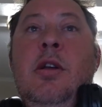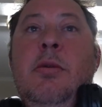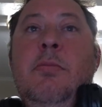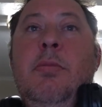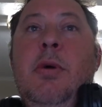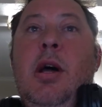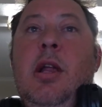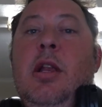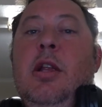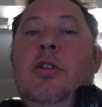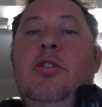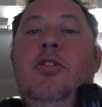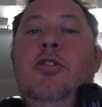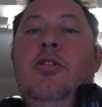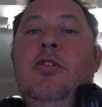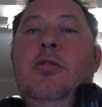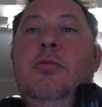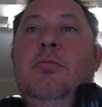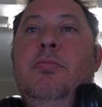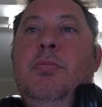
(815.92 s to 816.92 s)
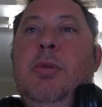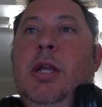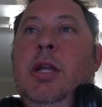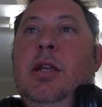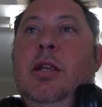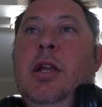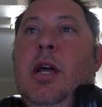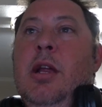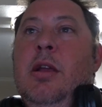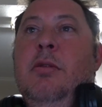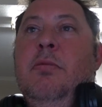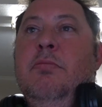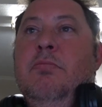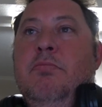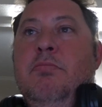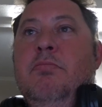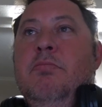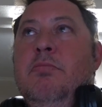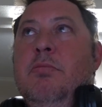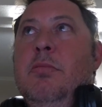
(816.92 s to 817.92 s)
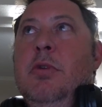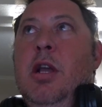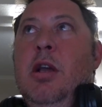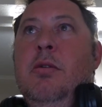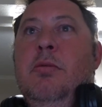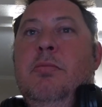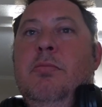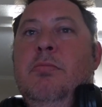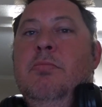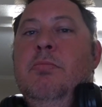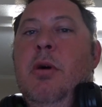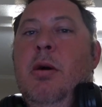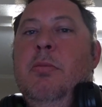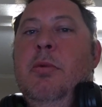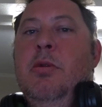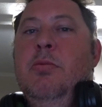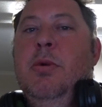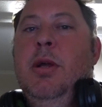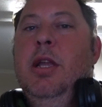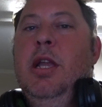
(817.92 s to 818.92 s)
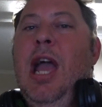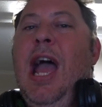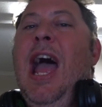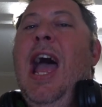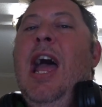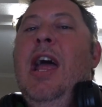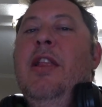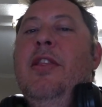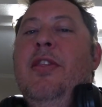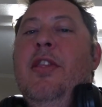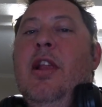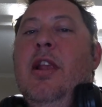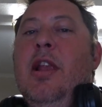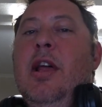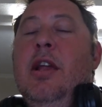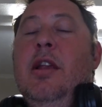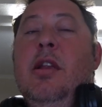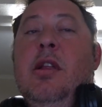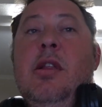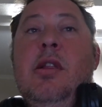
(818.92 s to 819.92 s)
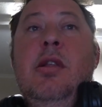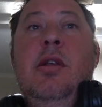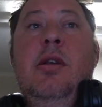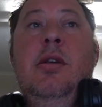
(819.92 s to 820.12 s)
But it should be done, you know, by midweek at the latest.